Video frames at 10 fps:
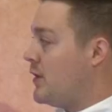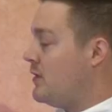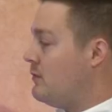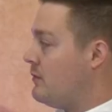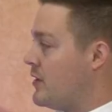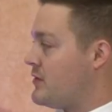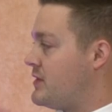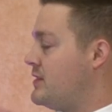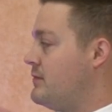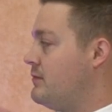we
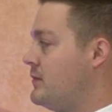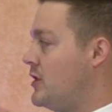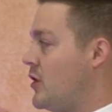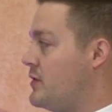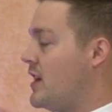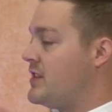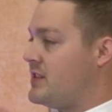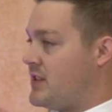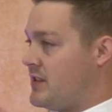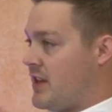there's you know
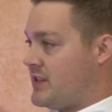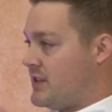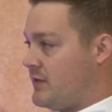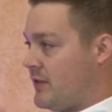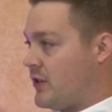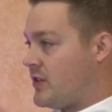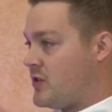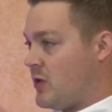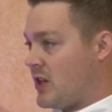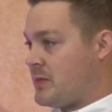dozens and dozens of different
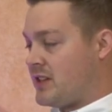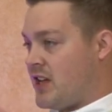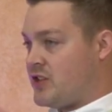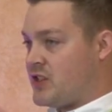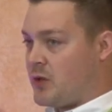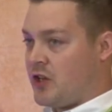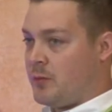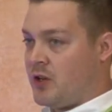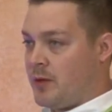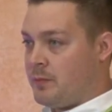consumer expectations we could
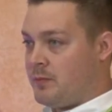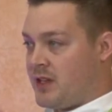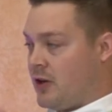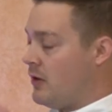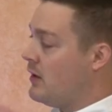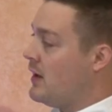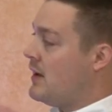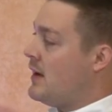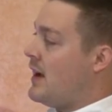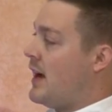have put up here.
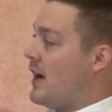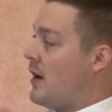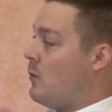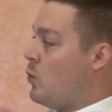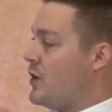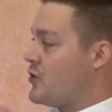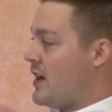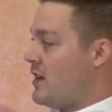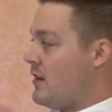Um, we tried to